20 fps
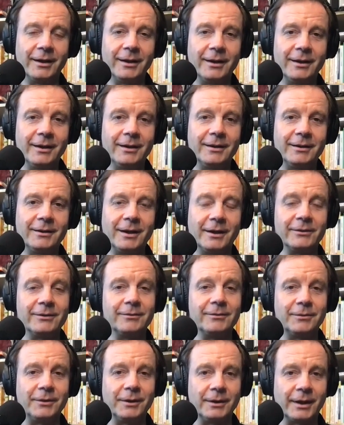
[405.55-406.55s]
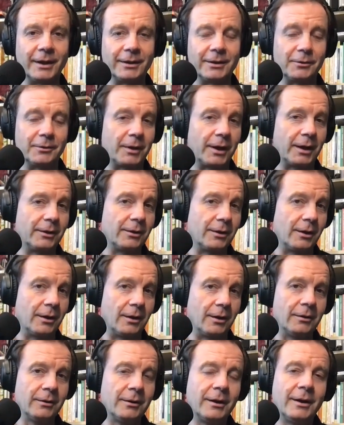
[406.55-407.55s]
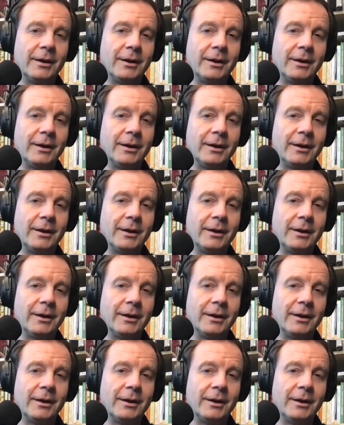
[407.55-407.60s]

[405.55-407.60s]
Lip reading: It doesn't feel like the right call.